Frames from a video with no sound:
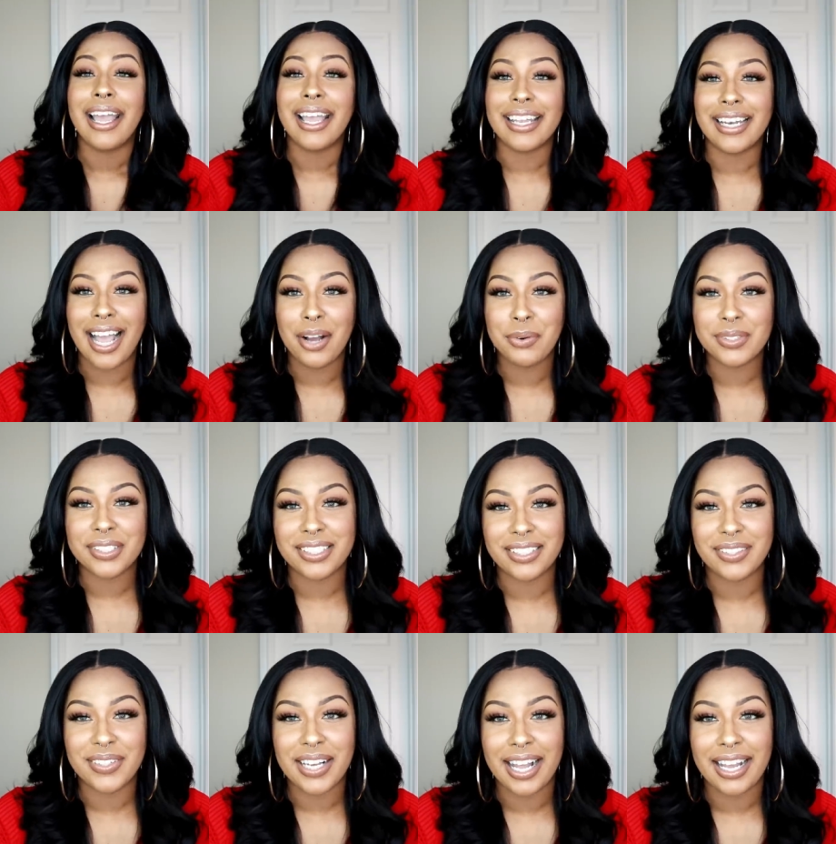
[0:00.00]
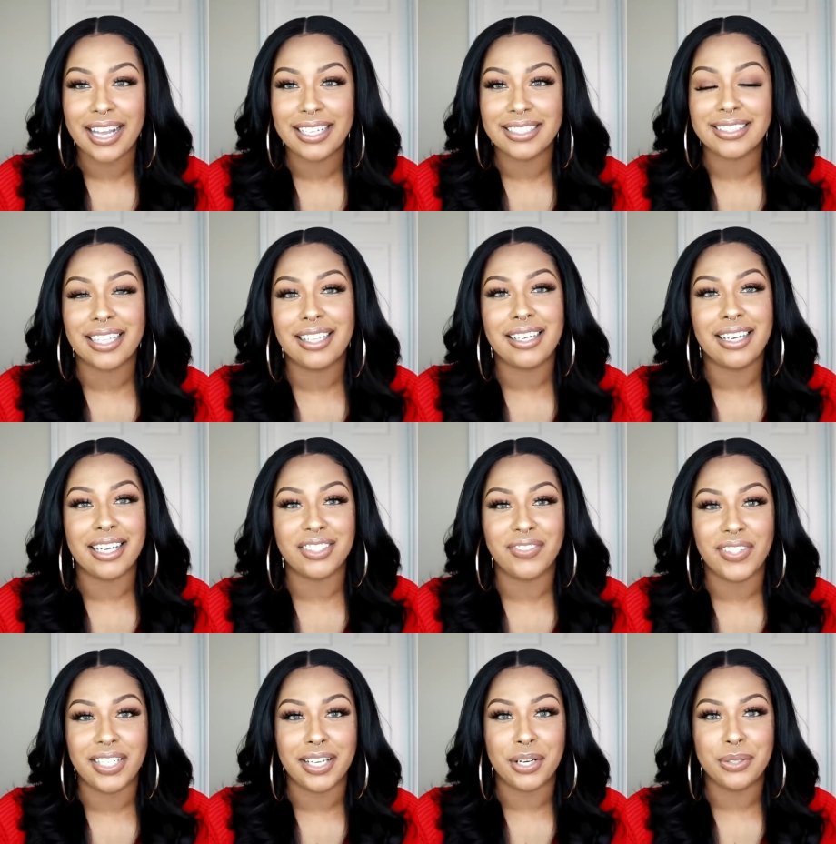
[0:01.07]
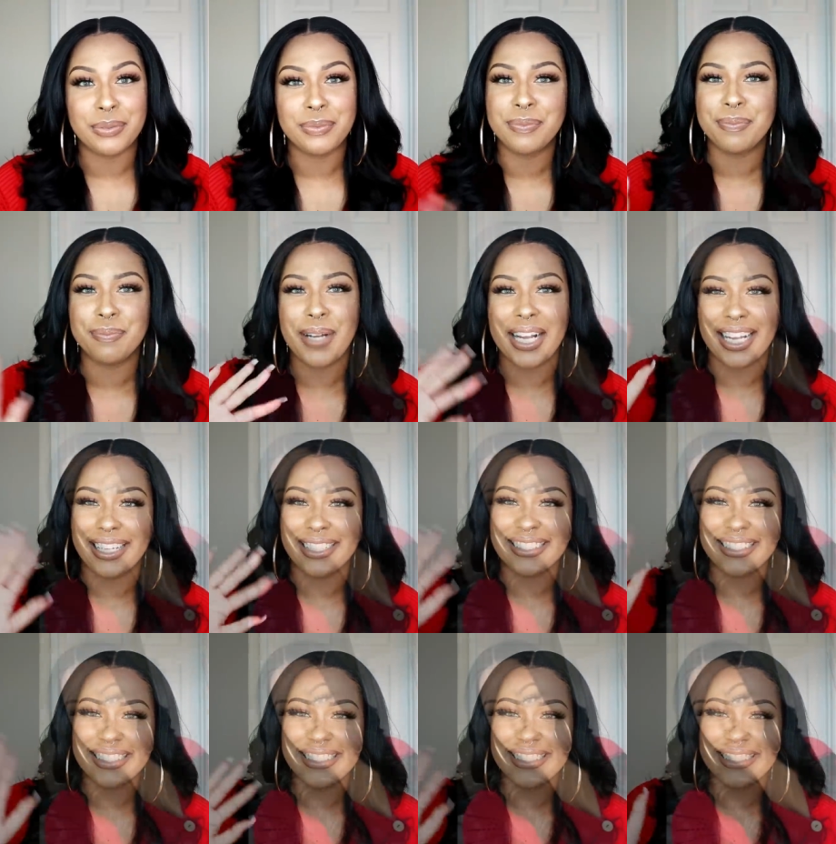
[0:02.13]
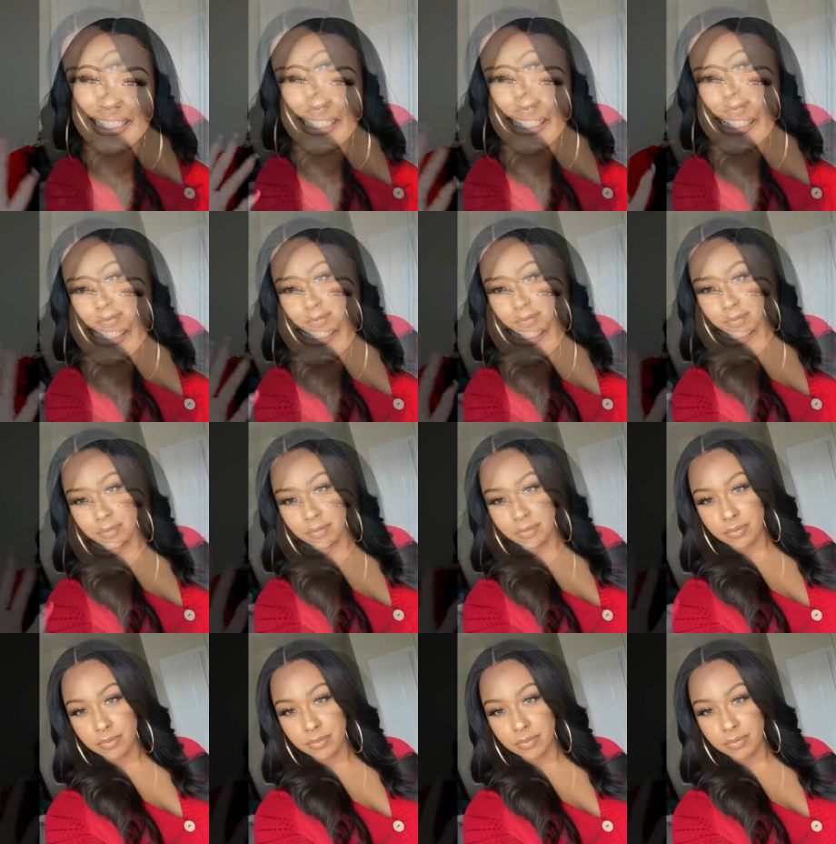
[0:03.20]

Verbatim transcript: and I will see you guys in the next video. Bye guys. And